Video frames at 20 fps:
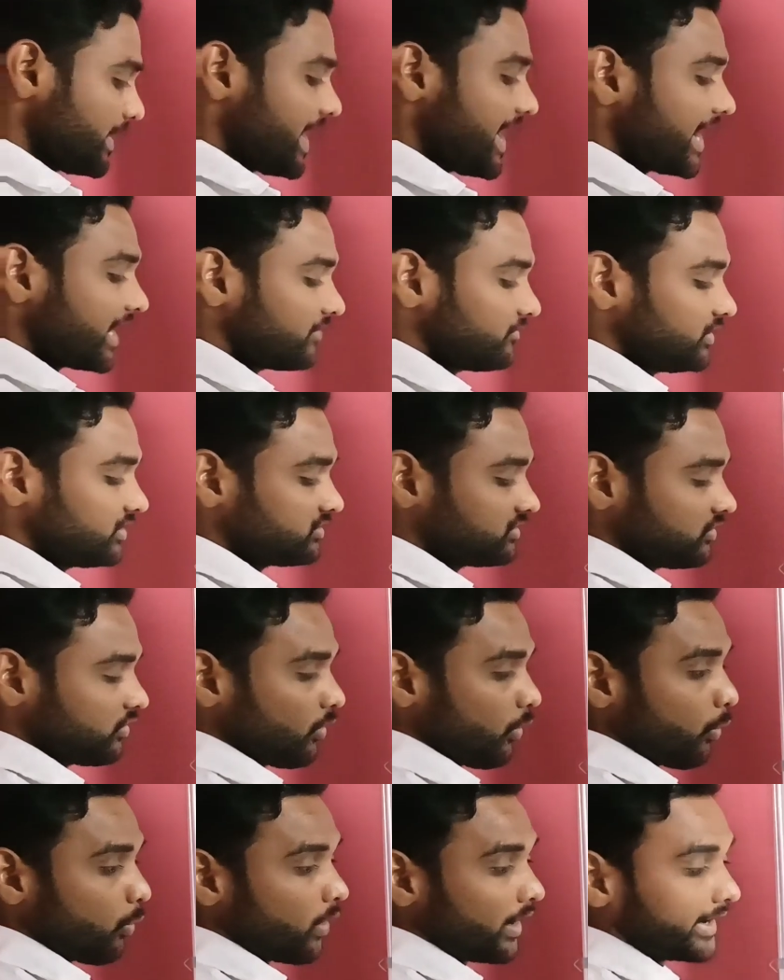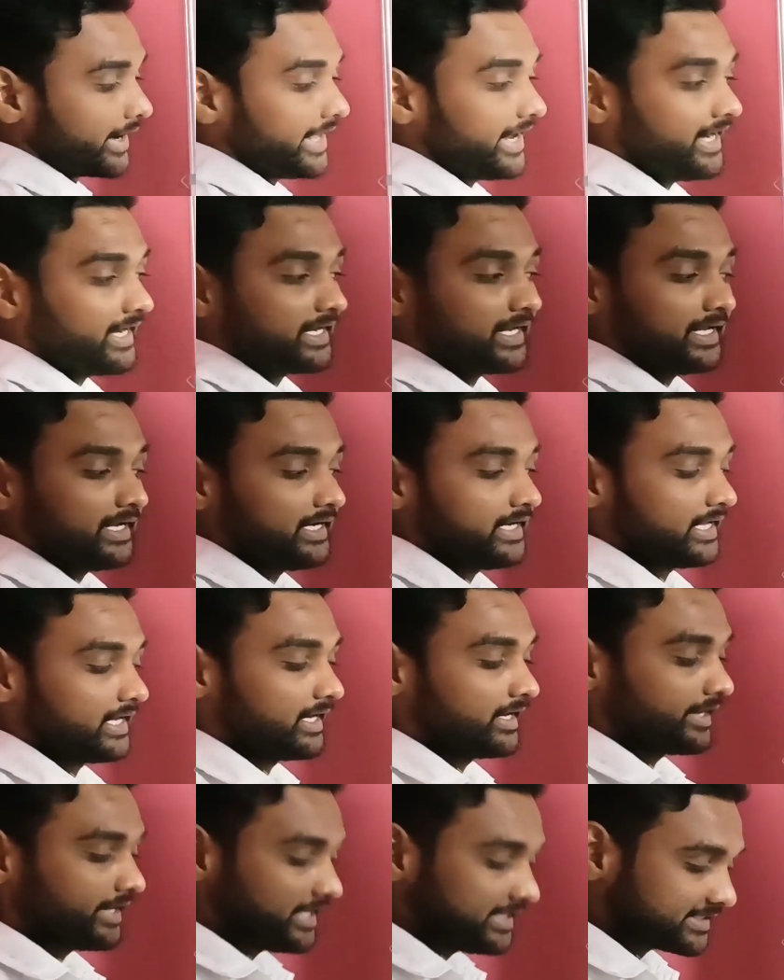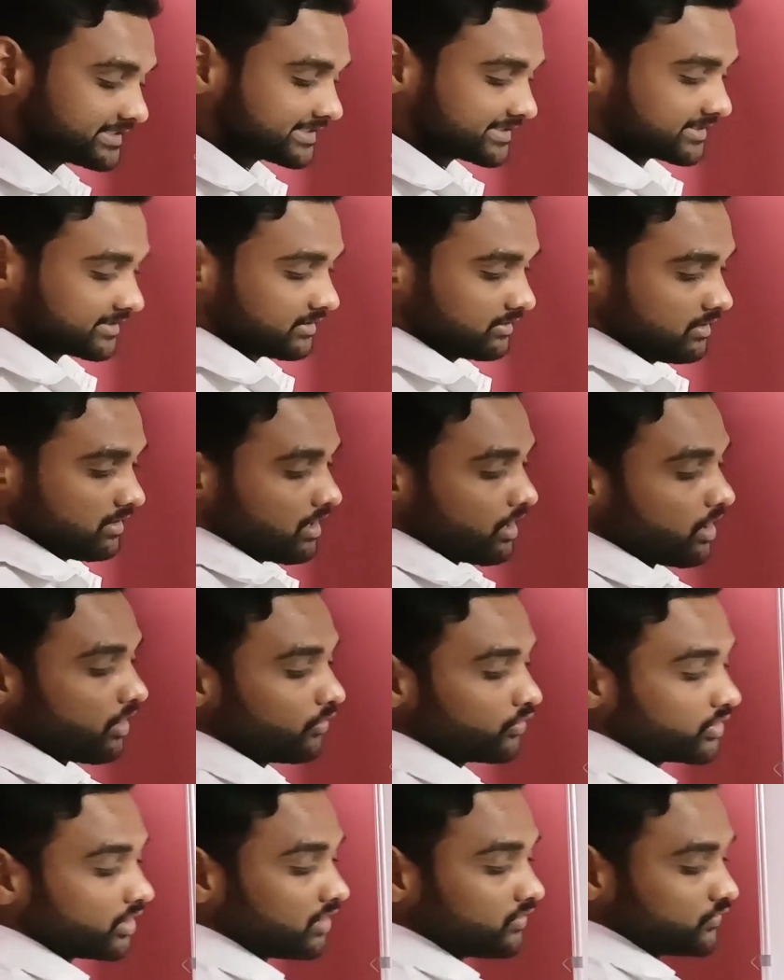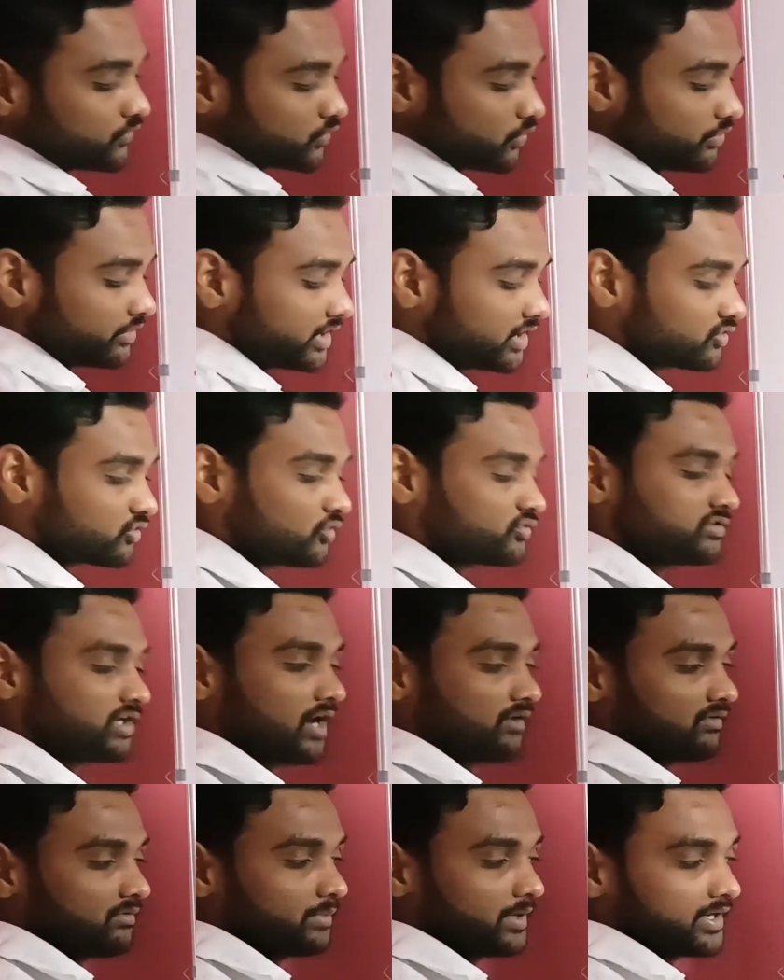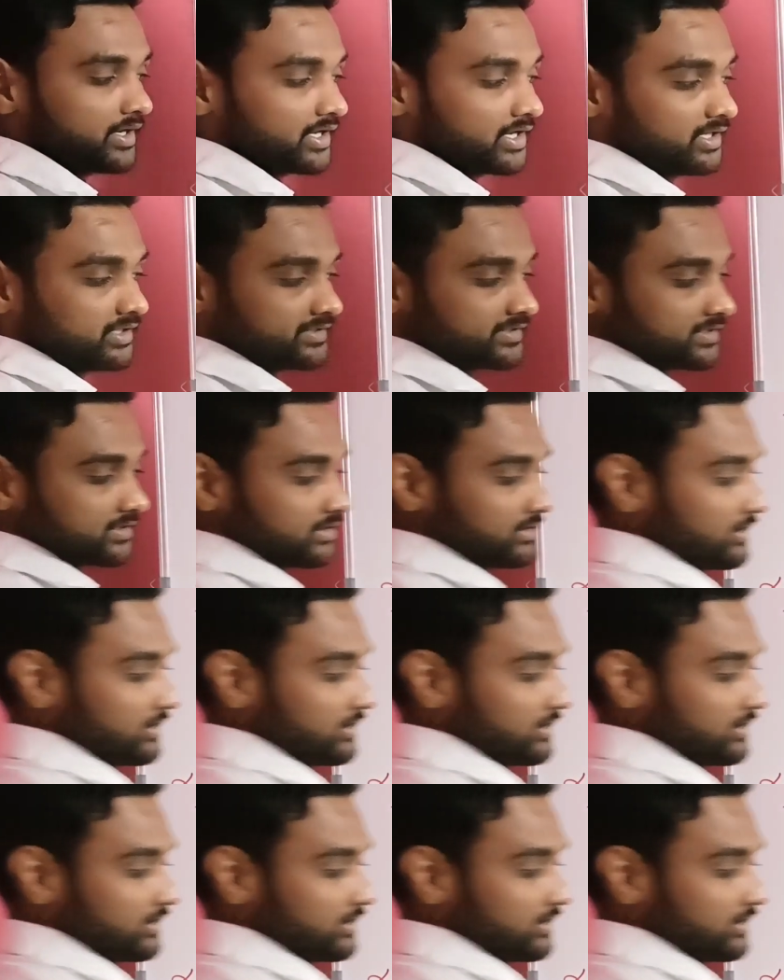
back with 180 degrees out of 20,000 alpha particles.